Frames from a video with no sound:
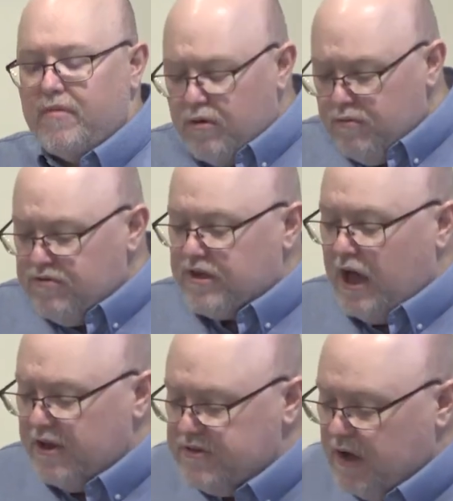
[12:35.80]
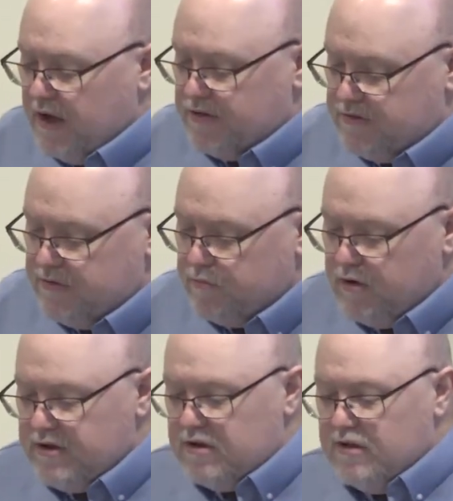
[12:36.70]
Who is God to us, and
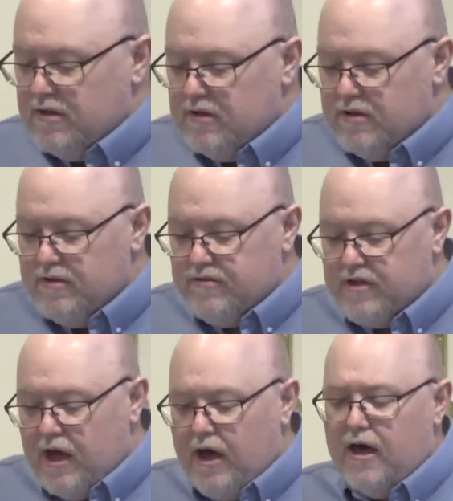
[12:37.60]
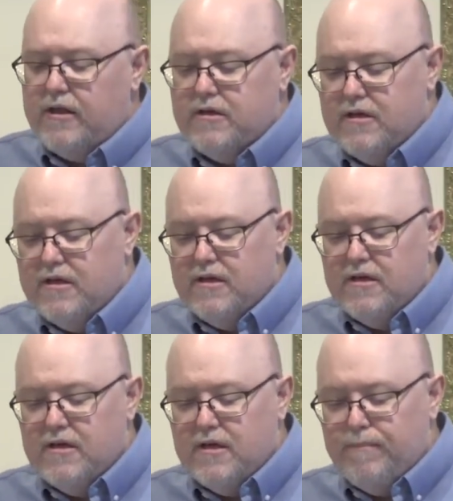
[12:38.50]
what does God
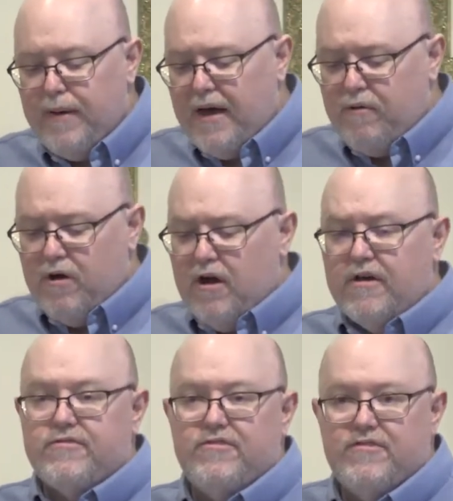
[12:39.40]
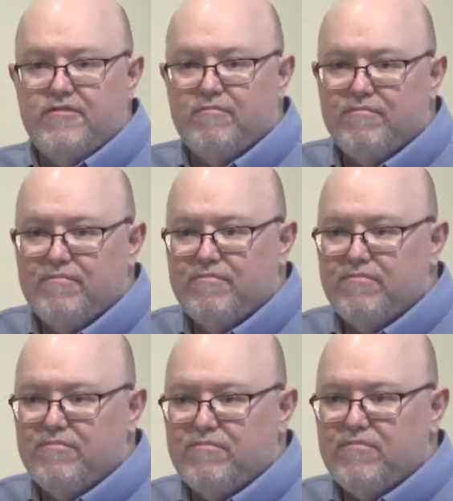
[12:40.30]
empower us
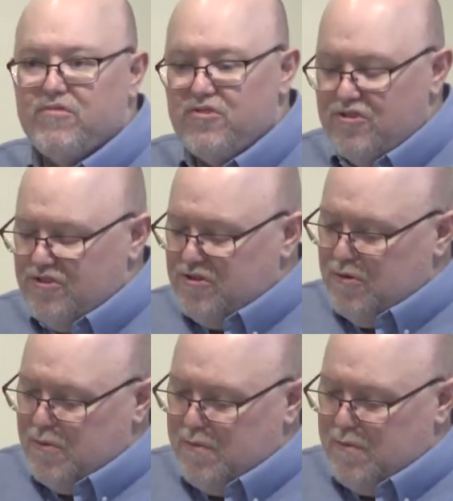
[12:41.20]
to do?